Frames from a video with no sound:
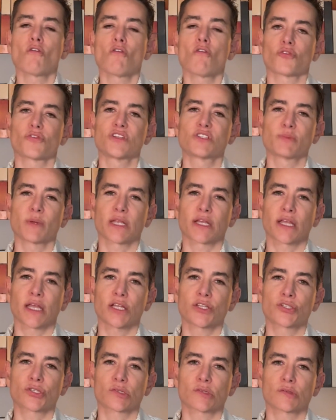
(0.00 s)
for these
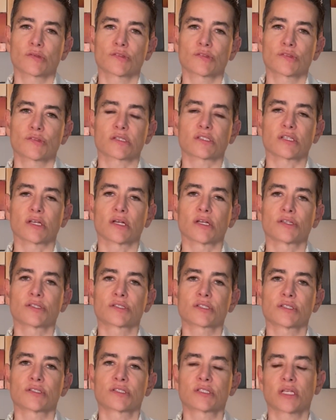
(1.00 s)
medications
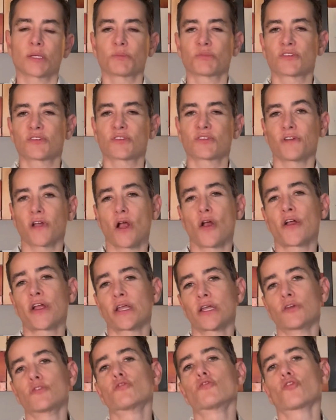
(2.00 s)
does seem to
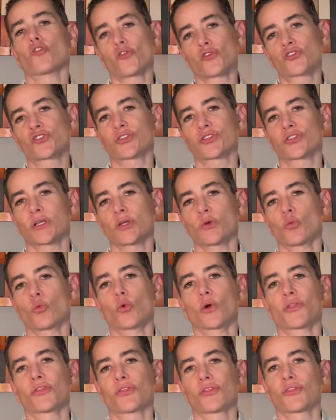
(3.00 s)
vary inversely
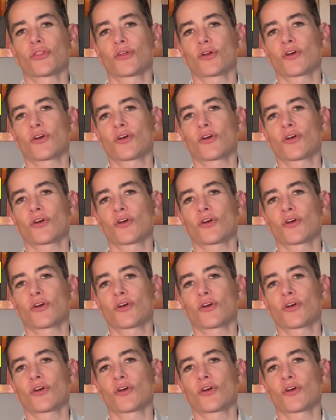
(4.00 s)
with